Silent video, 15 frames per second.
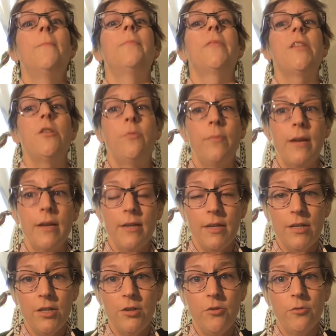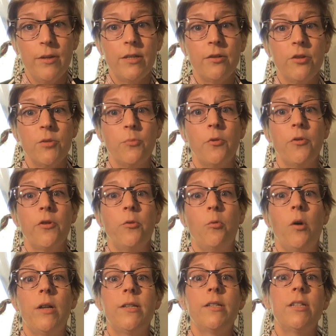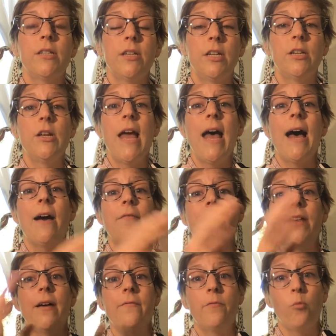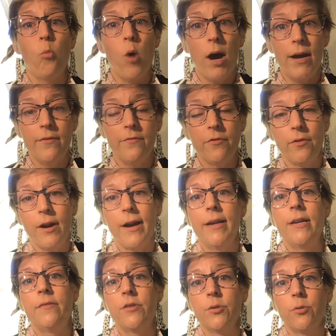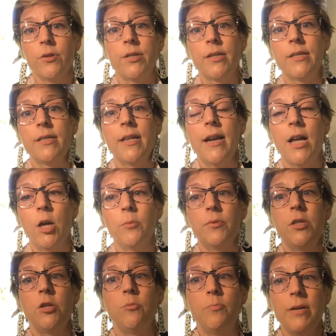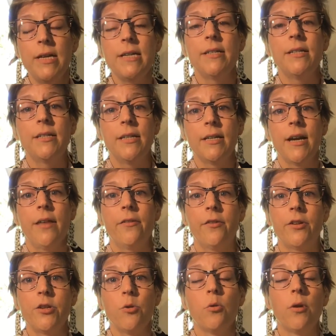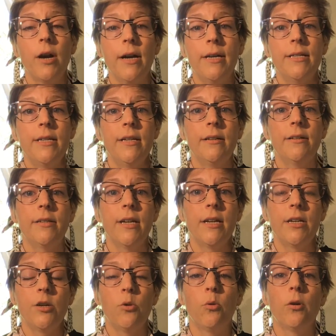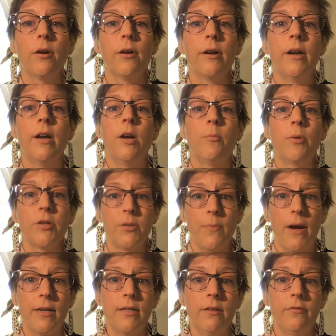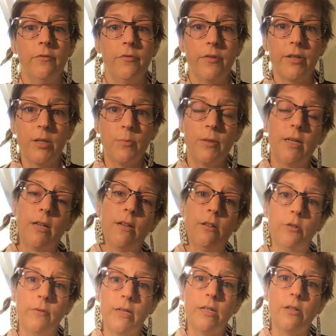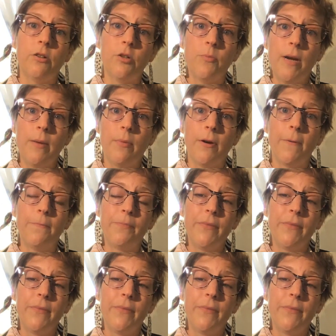You may need to do the research more than once to have that wide variety of sources that helps you piece together your ideas and your perspective for this particular research paper.